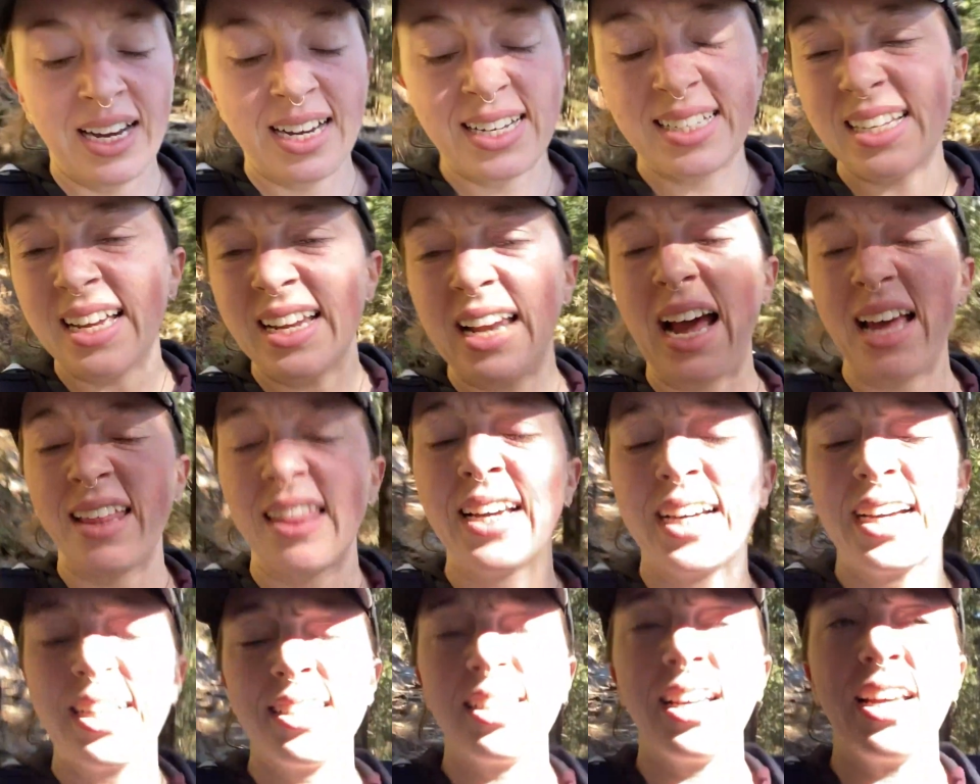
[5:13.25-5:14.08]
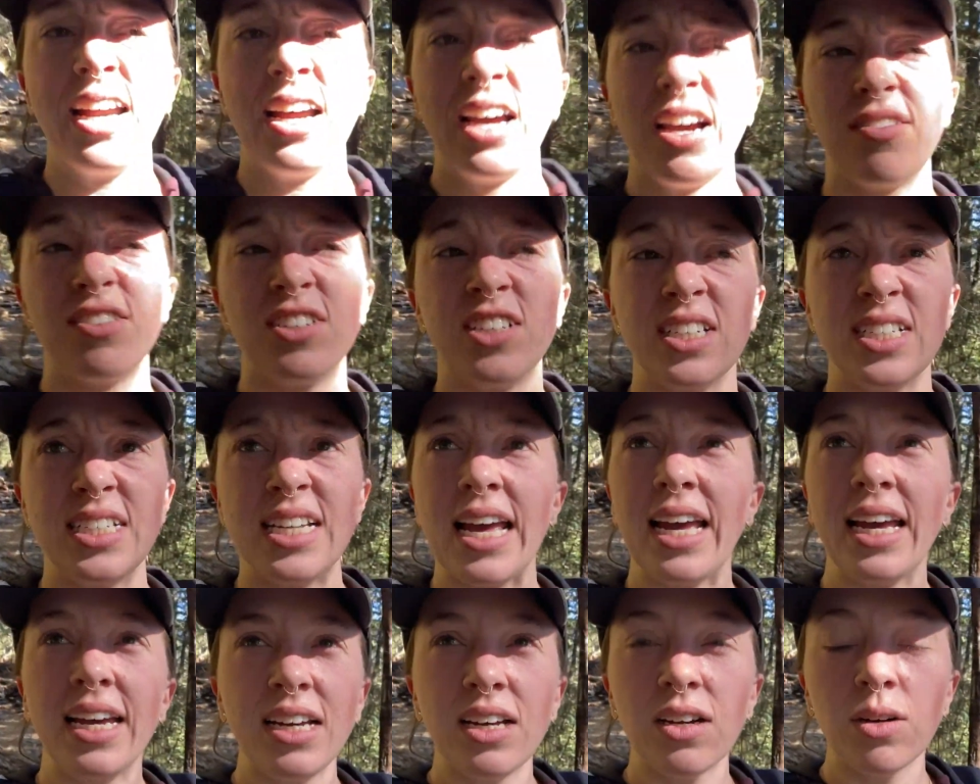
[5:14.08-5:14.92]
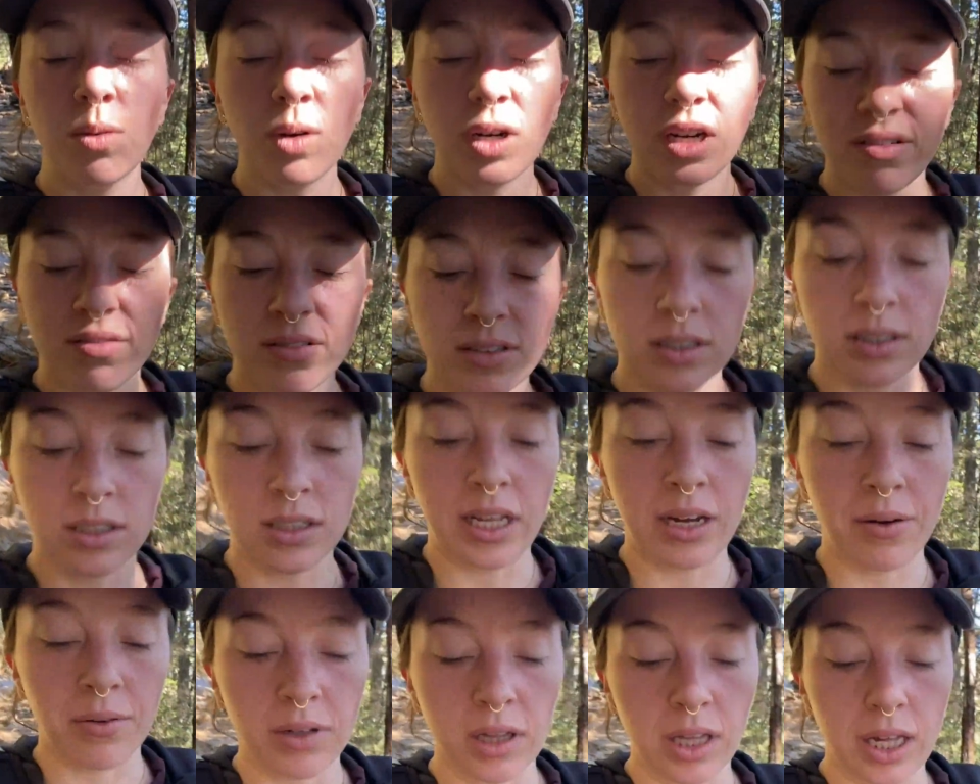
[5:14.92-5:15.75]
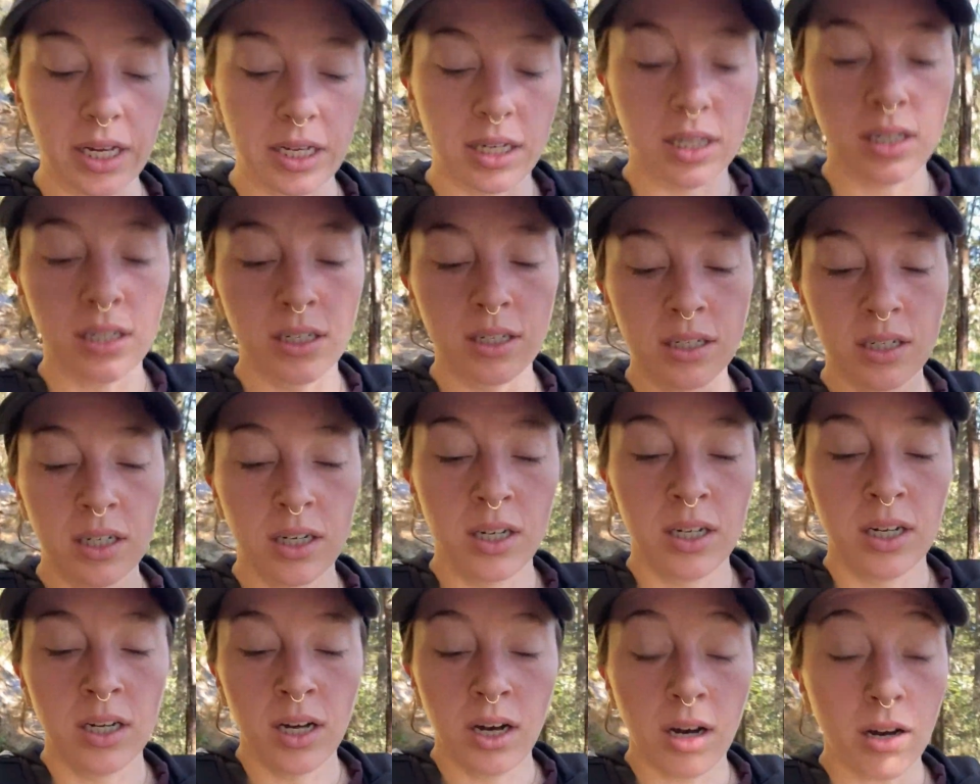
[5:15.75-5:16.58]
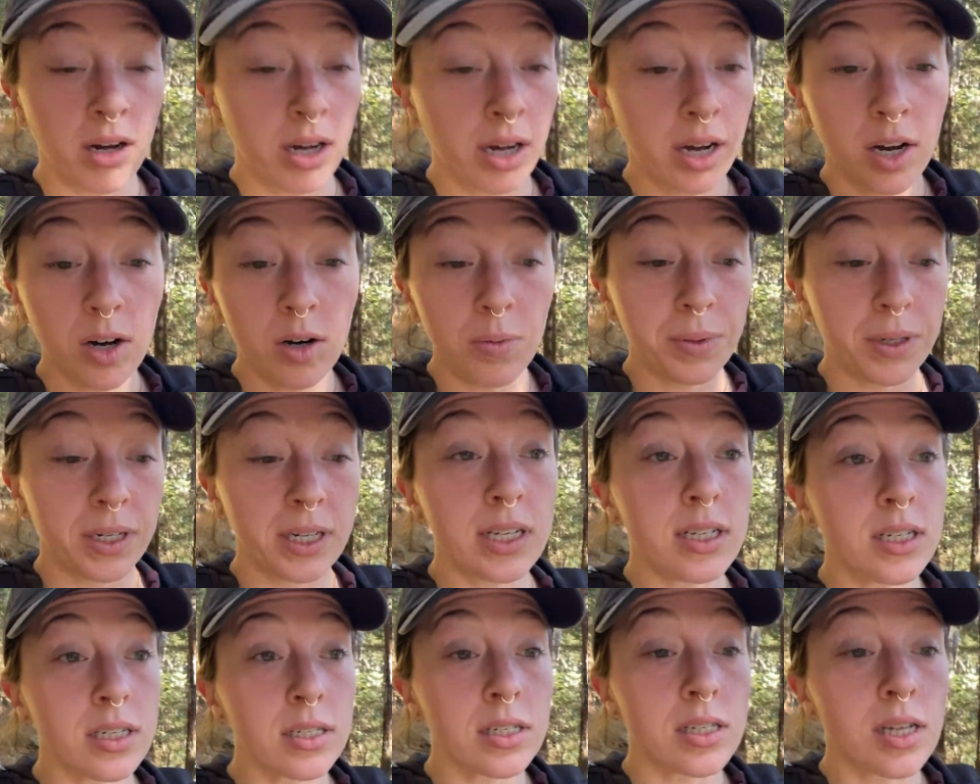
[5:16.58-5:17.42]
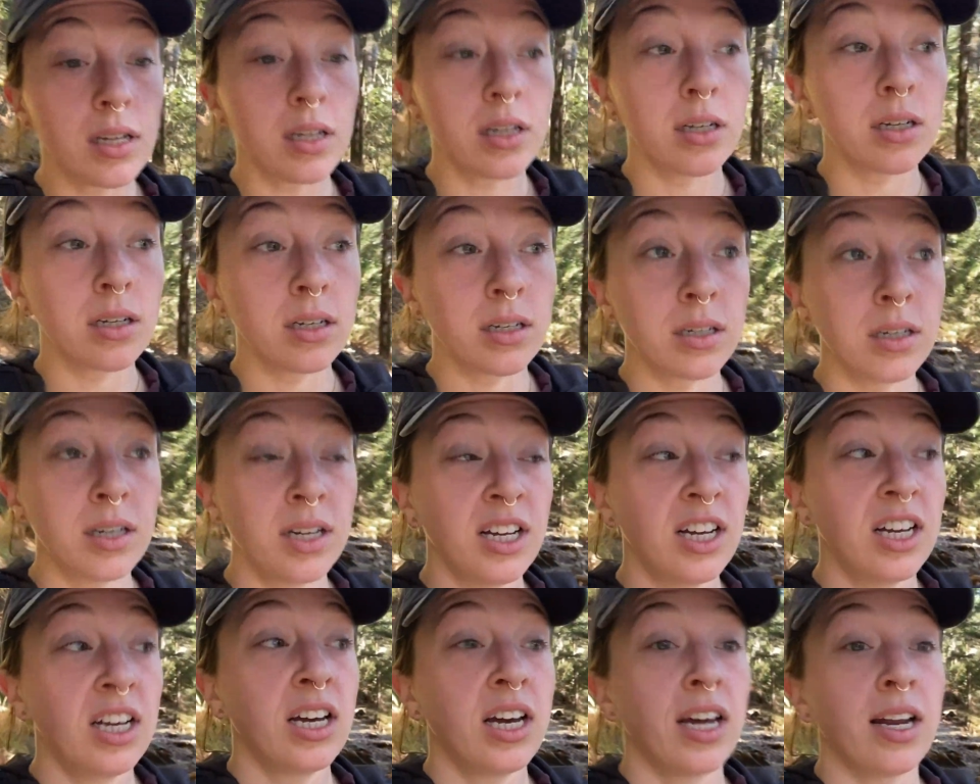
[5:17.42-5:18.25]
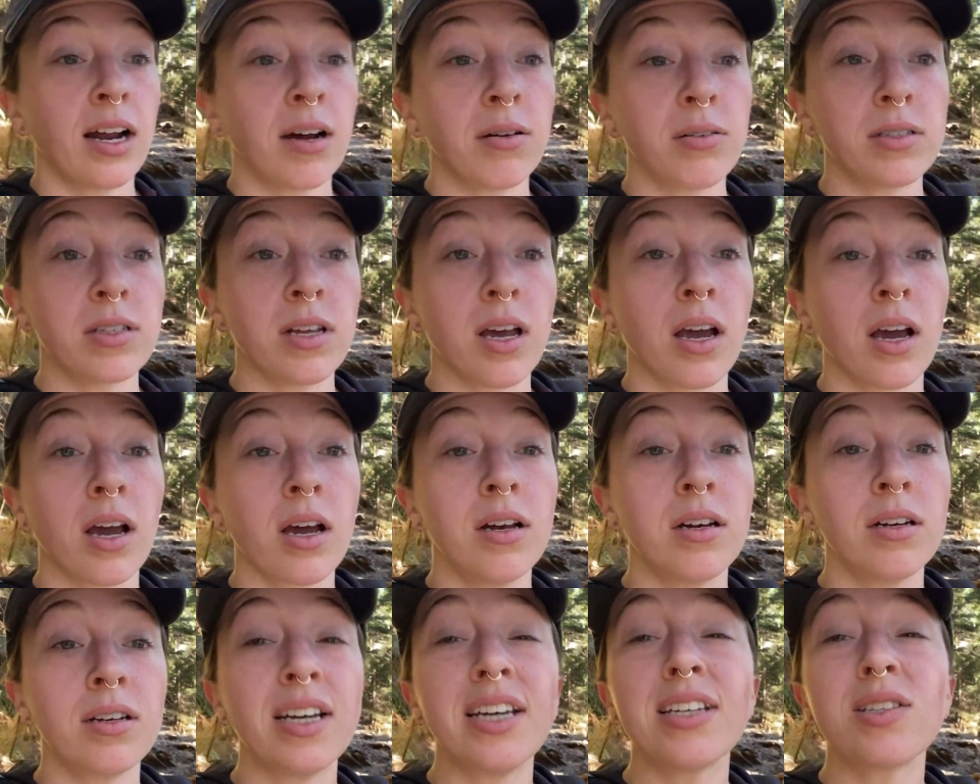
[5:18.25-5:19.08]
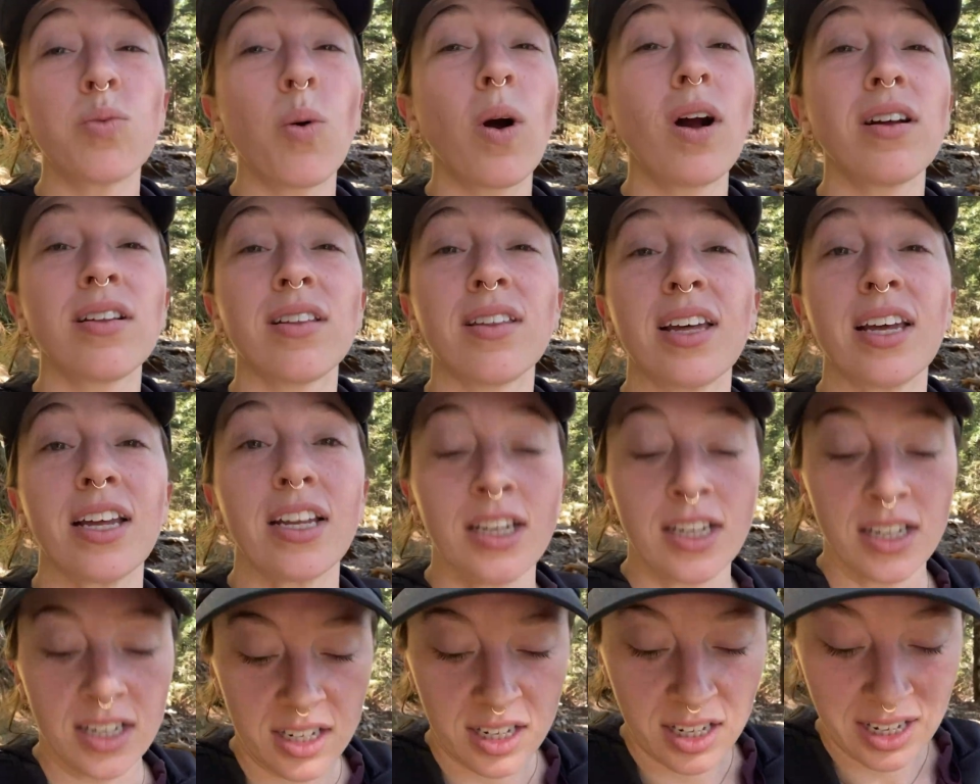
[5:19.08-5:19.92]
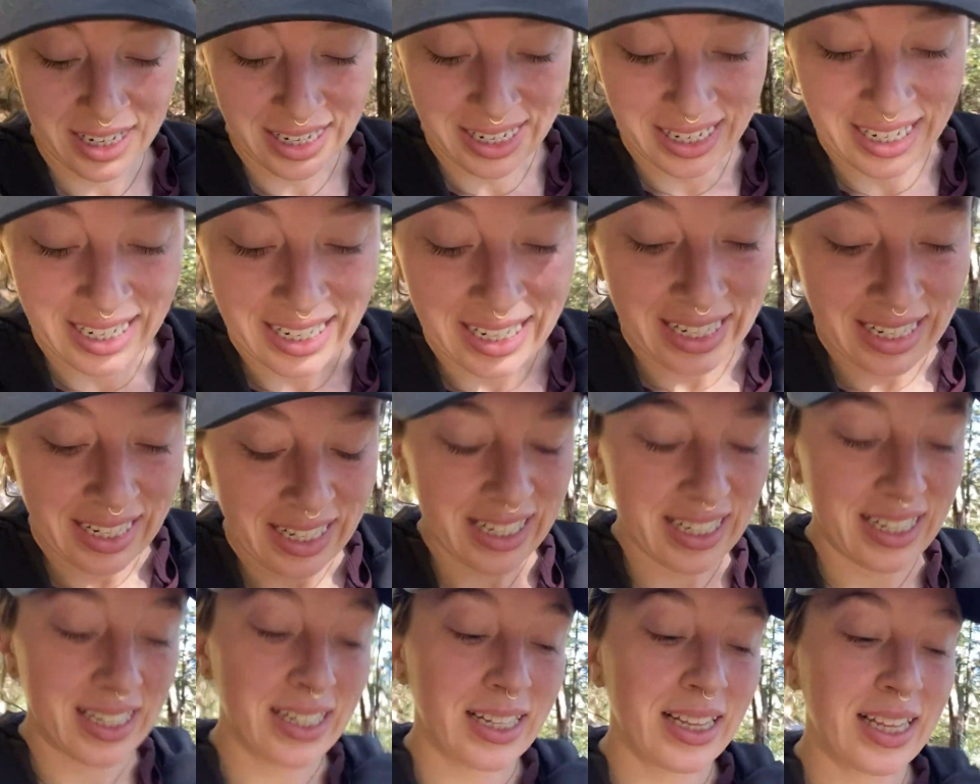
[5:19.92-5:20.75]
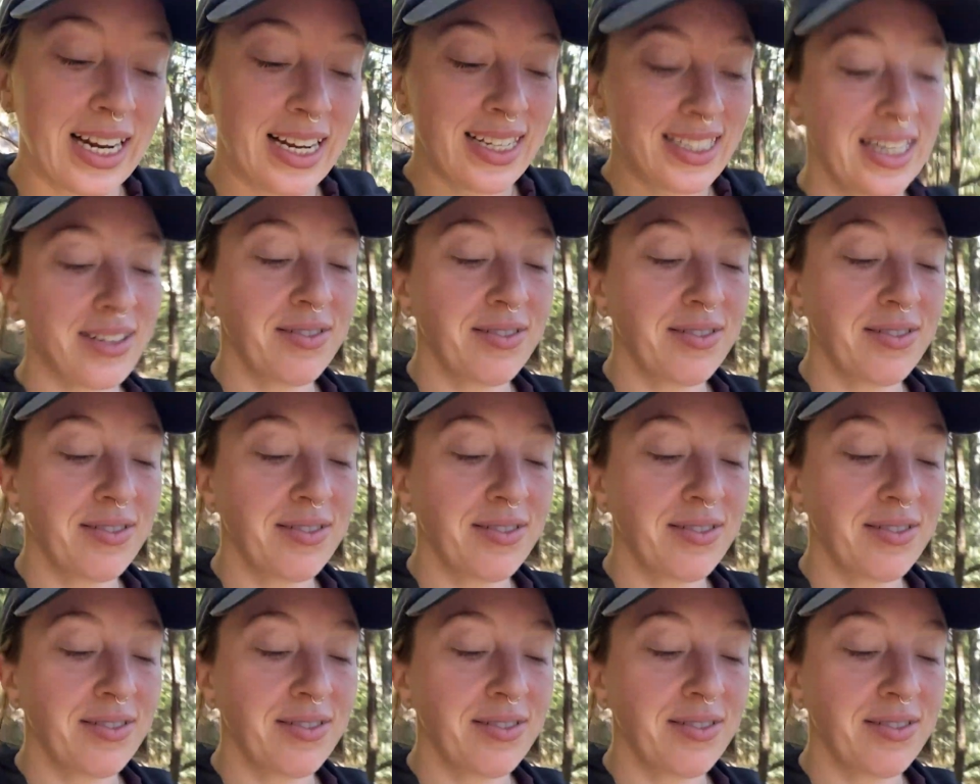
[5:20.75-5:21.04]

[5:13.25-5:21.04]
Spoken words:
think I said, have a good day or whatever, and they were like, oh, I hope it is. And I was like, it's worth it. And then as I